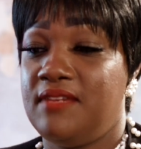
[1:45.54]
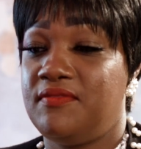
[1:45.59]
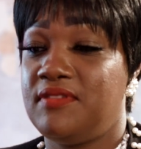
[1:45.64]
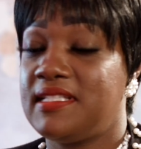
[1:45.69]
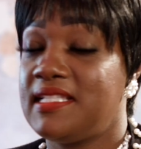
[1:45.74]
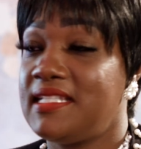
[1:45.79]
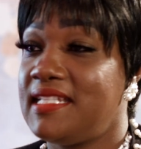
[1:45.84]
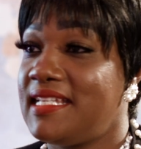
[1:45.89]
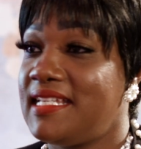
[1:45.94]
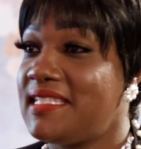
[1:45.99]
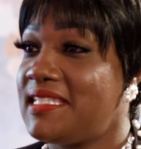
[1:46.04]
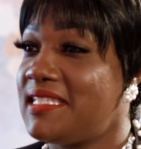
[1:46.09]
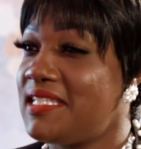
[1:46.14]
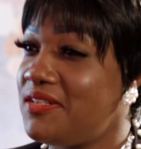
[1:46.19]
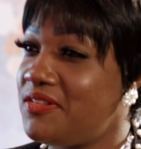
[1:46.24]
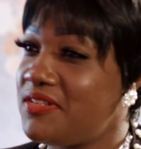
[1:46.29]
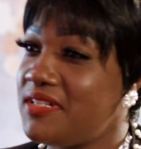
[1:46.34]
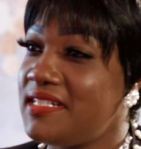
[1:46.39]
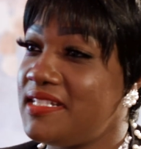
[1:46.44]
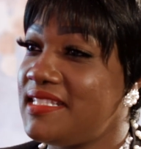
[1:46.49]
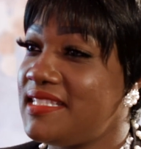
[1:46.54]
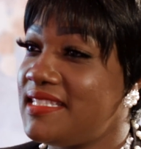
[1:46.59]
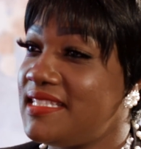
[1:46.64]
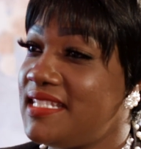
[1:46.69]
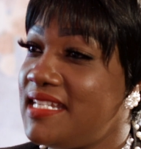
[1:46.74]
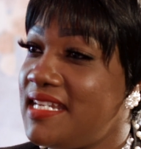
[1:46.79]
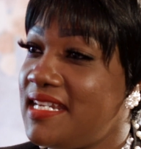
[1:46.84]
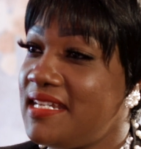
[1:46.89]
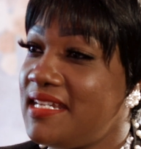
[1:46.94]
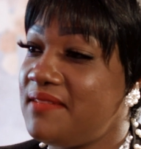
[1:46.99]
wasn't as serious
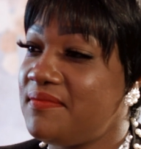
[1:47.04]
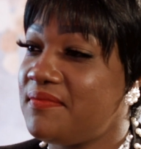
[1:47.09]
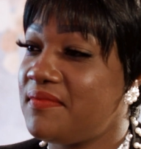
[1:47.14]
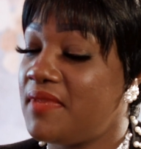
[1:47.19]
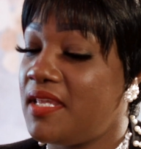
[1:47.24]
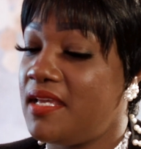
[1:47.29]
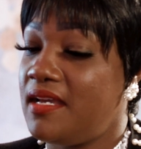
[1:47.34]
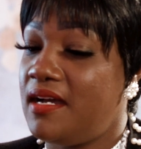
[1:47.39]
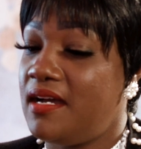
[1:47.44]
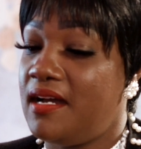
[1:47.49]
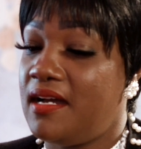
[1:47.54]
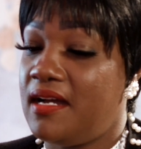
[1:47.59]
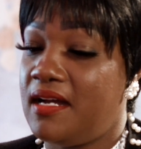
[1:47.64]
then.